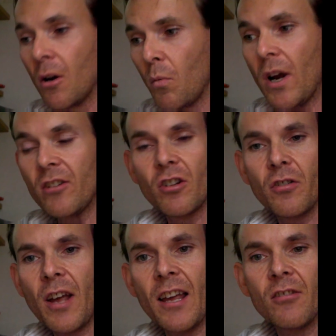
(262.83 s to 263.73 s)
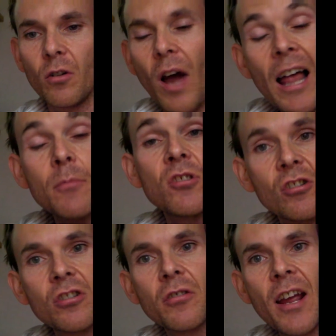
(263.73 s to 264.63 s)
which creates or helps you
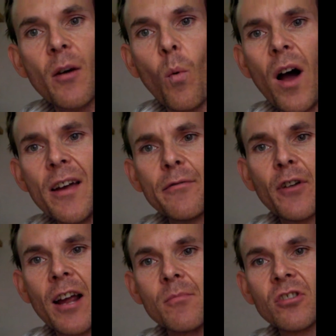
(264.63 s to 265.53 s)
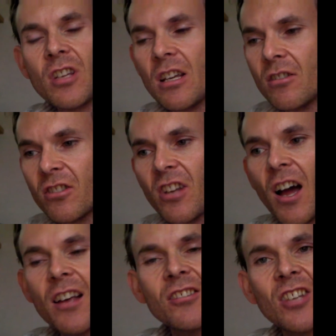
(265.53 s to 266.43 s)
to create wireframes, so you can
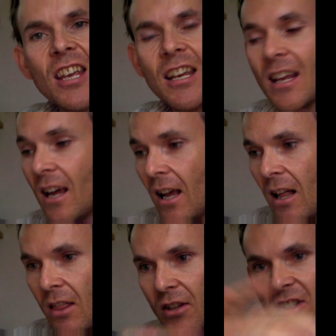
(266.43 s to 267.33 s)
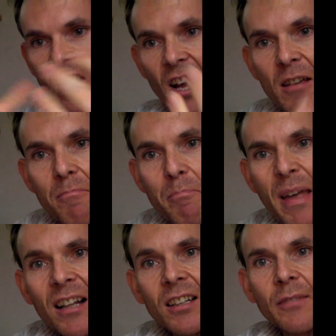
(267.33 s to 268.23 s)
start seeing the site
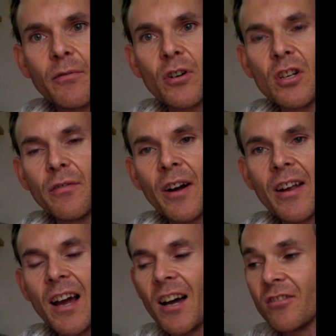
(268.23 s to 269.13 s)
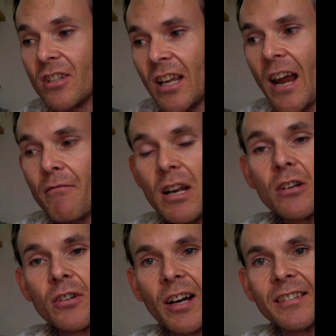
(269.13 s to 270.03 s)
build in front of your very eyes, and you get a really
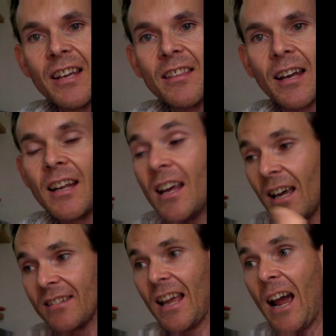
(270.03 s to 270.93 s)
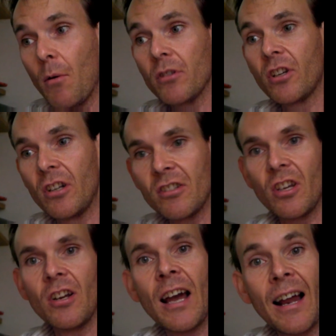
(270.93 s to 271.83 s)
good idea then as to how it's going to
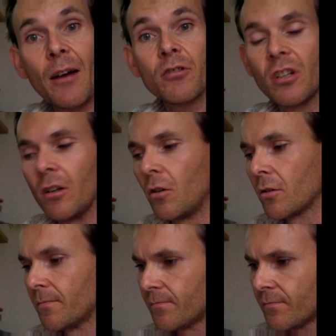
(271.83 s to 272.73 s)
turn out, how it's going to look.